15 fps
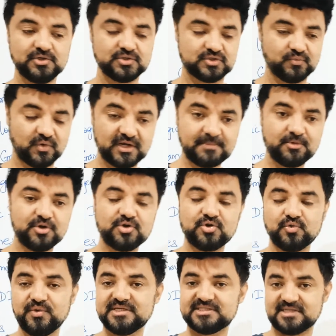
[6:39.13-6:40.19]
So what I'm going to
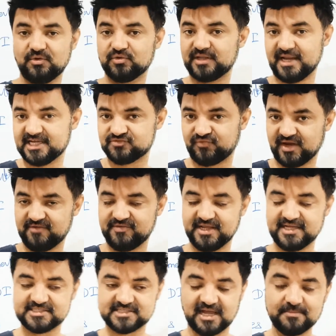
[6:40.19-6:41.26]
do is, over the next 5
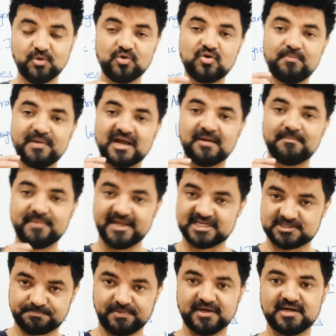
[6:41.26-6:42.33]
days, I'm going to become
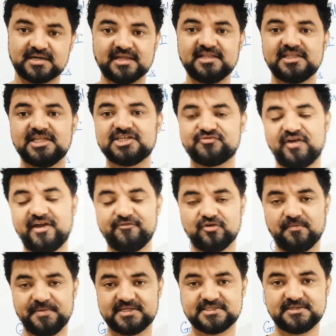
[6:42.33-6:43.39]
expert in these 5
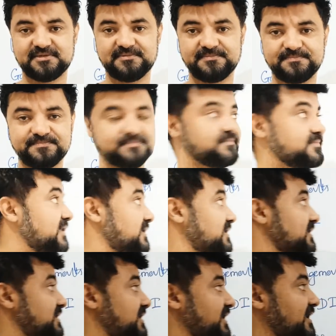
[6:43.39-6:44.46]
topics.
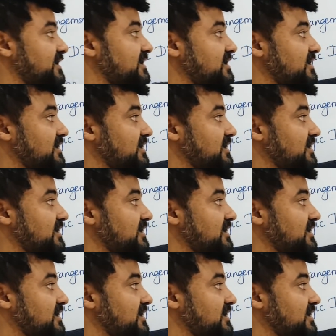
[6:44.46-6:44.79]
Okay.